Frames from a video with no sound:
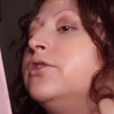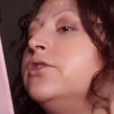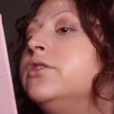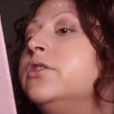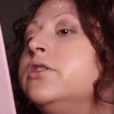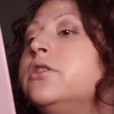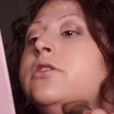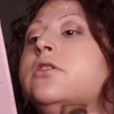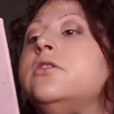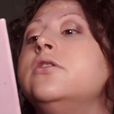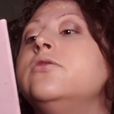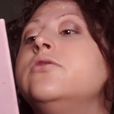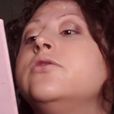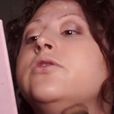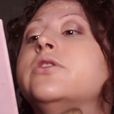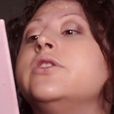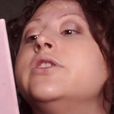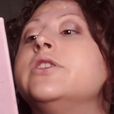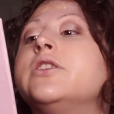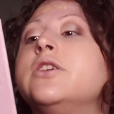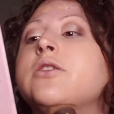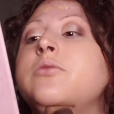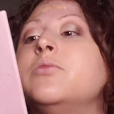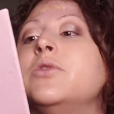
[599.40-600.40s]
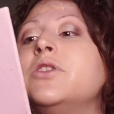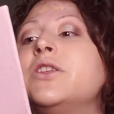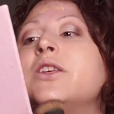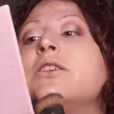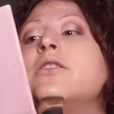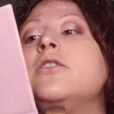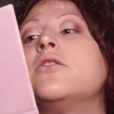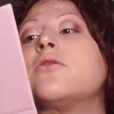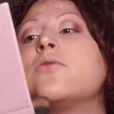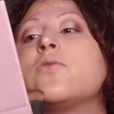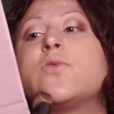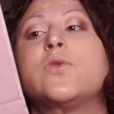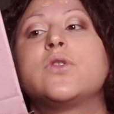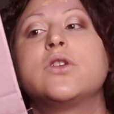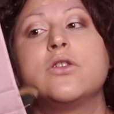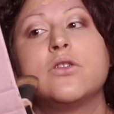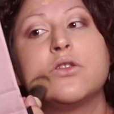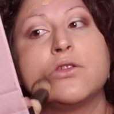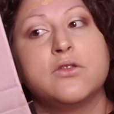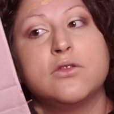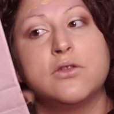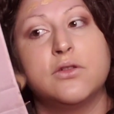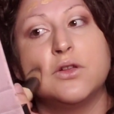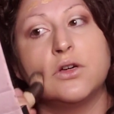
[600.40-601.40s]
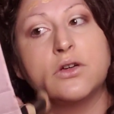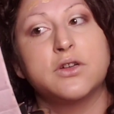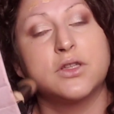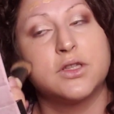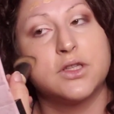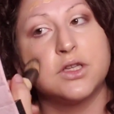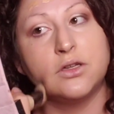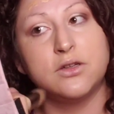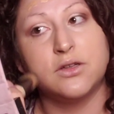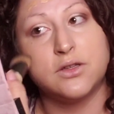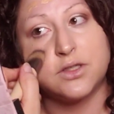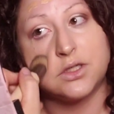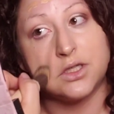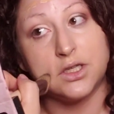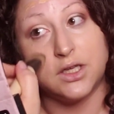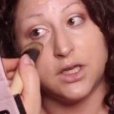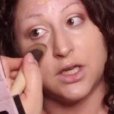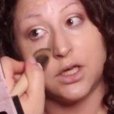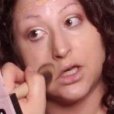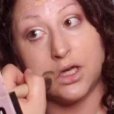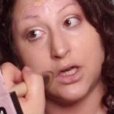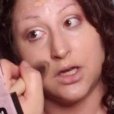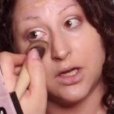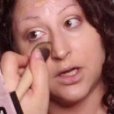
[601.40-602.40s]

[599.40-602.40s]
to use them besides one or two looks that you see